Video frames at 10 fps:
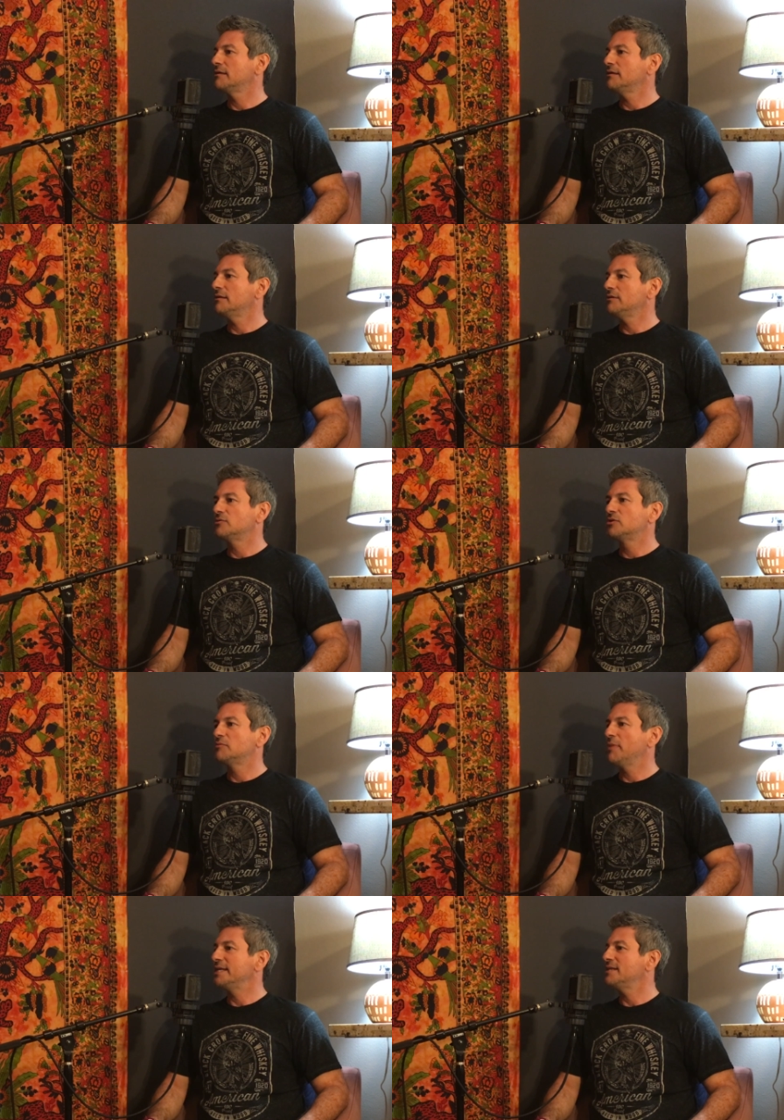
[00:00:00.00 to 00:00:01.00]
you
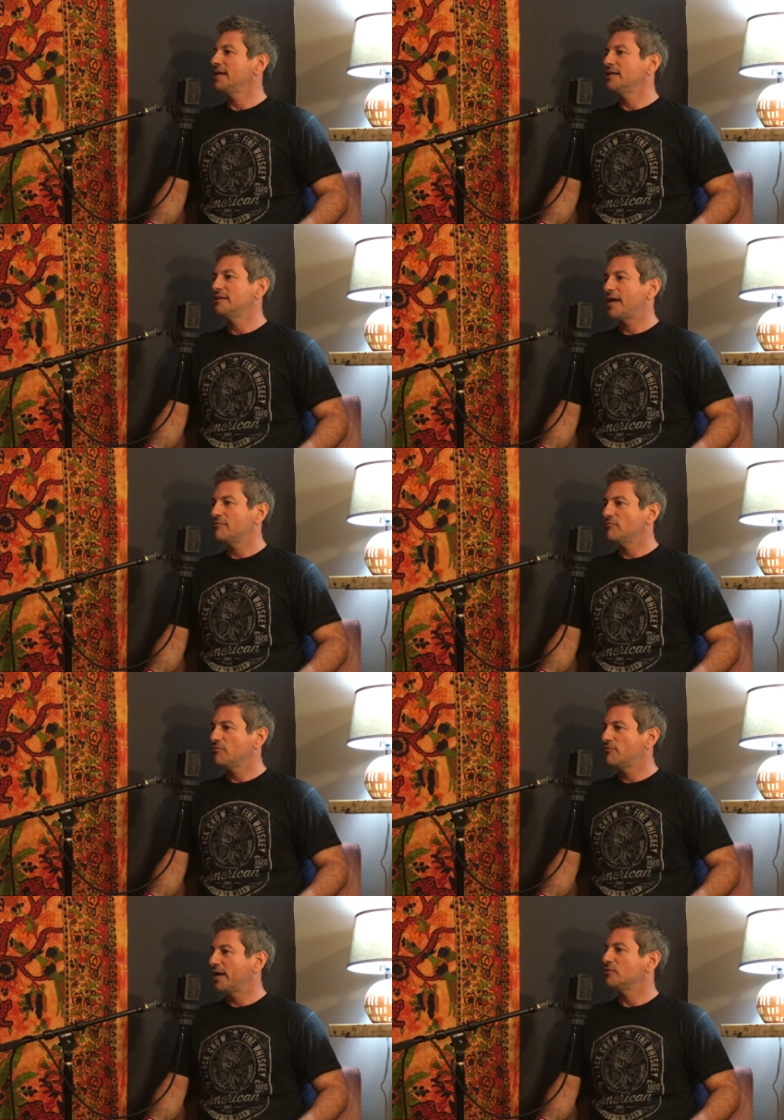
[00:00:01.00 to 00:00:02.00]
could maintain that
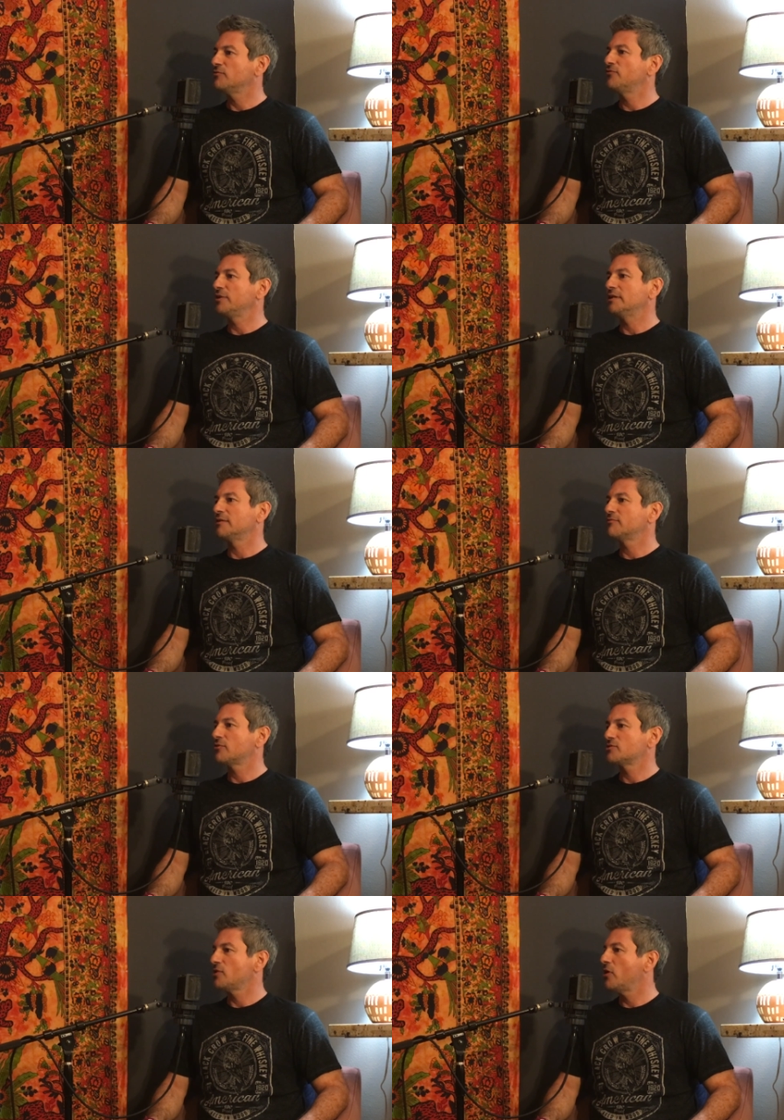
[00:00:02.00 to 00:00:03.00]
final feeling
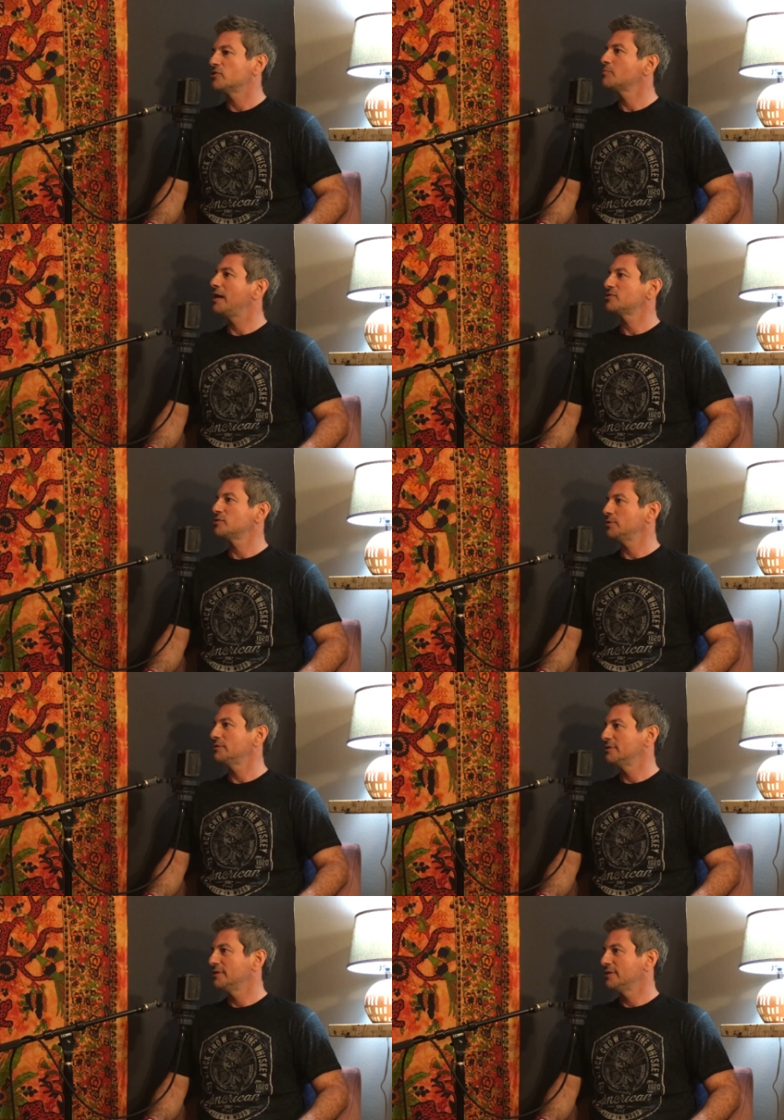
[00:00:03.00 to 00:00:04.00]
for as long as possible.